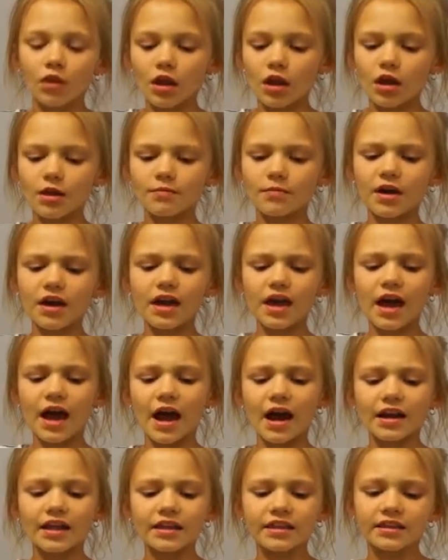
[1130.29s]
And by
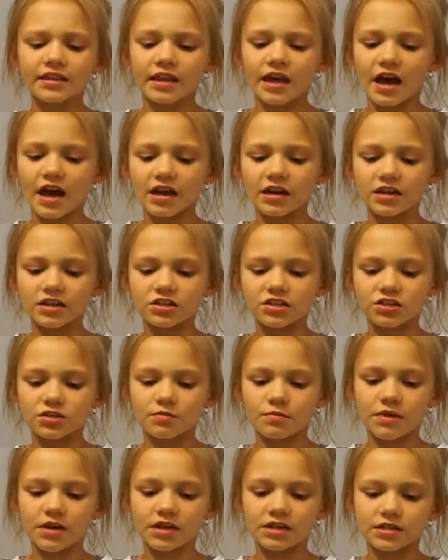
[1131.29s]
adding that, it just
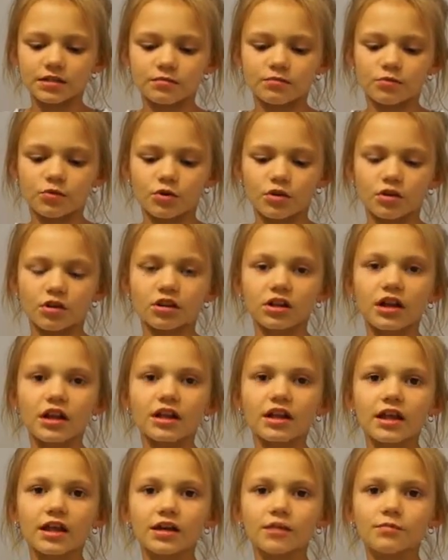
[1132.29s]
makes it more
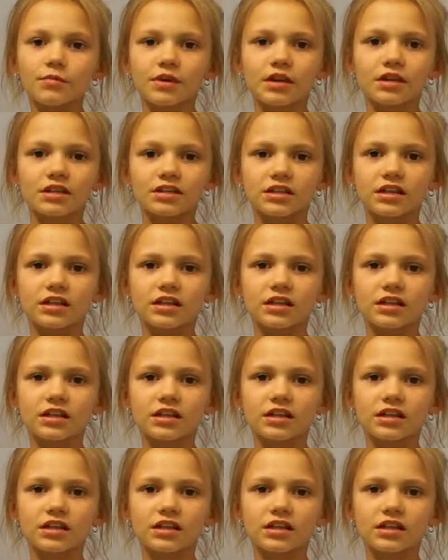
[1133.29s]
clay-like because